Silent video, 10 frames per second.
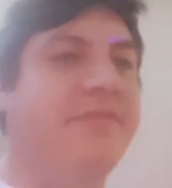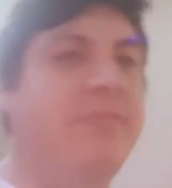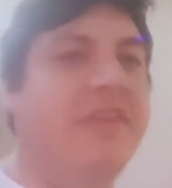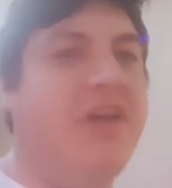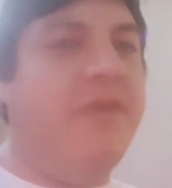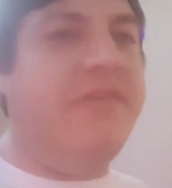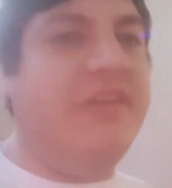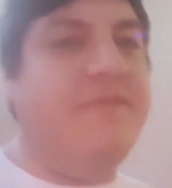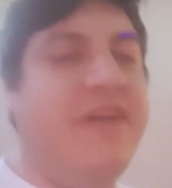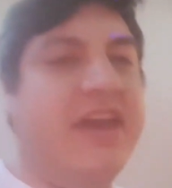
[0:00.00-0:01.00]
from these
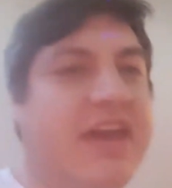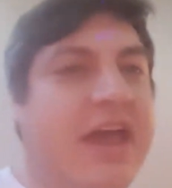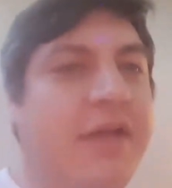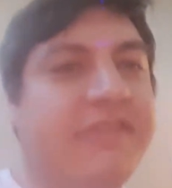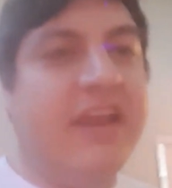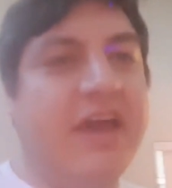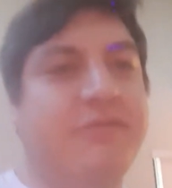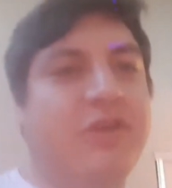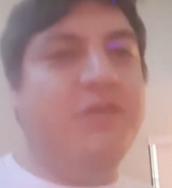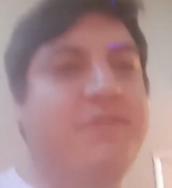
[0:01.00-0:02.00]
obviously fake accounts that
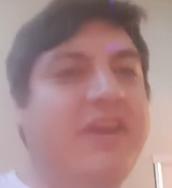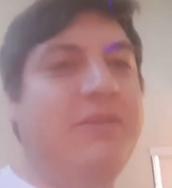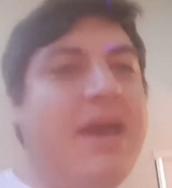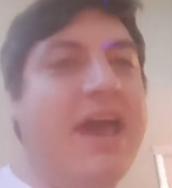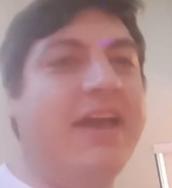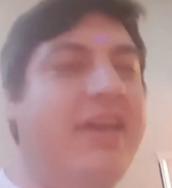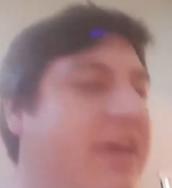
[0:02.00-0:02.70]
have no feedback,